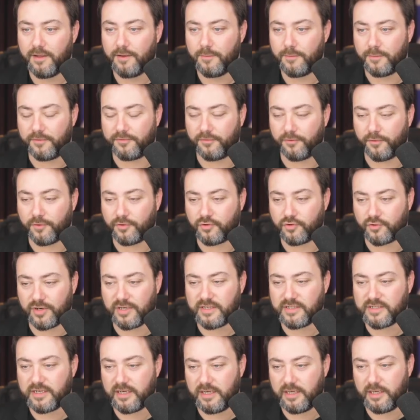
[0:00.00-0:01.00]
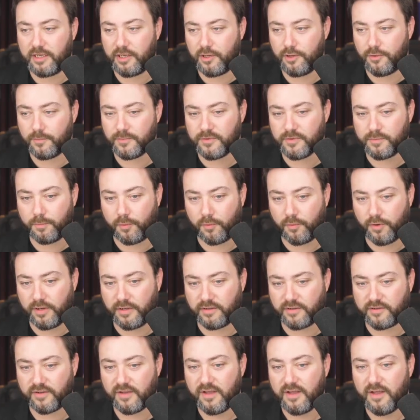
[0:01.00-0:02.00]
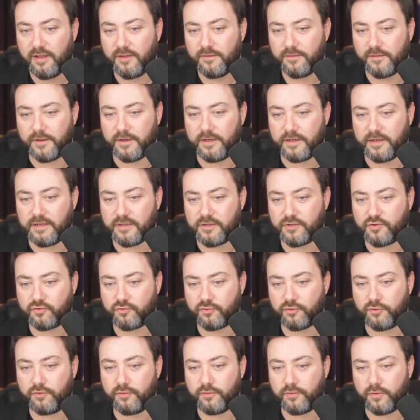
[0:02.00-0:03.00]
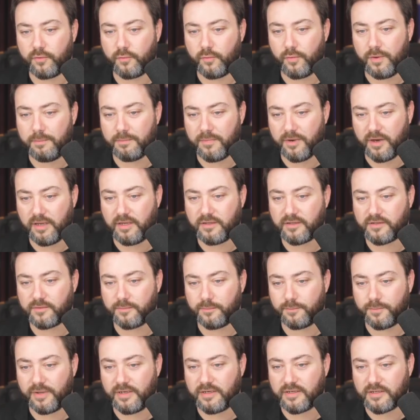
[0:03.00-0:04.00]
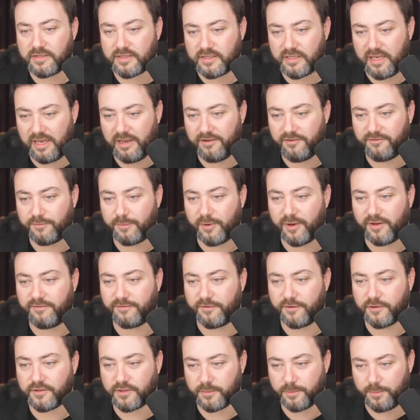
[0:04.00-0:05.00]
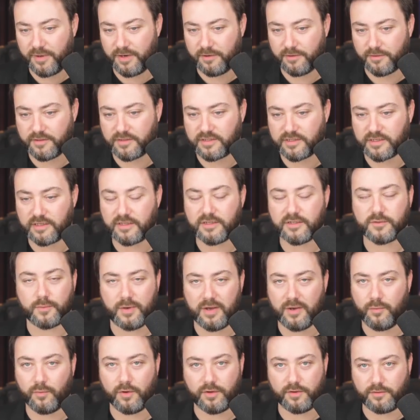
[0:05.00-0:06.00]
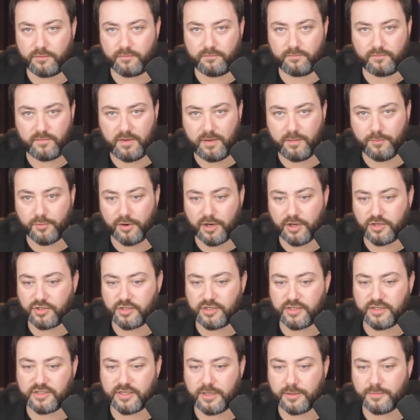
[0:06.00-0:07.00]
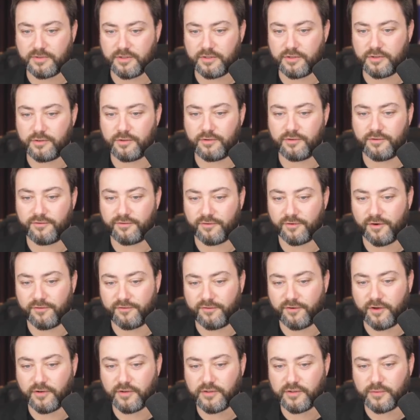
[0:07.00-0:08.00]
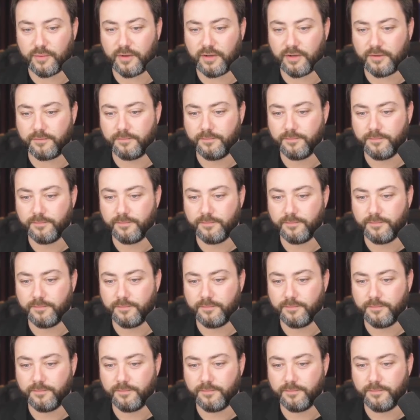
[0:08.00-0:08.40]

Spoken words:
before addressing Hume's point that it is true that we might be deceived by false appearances, where one impression is substituted for a false one,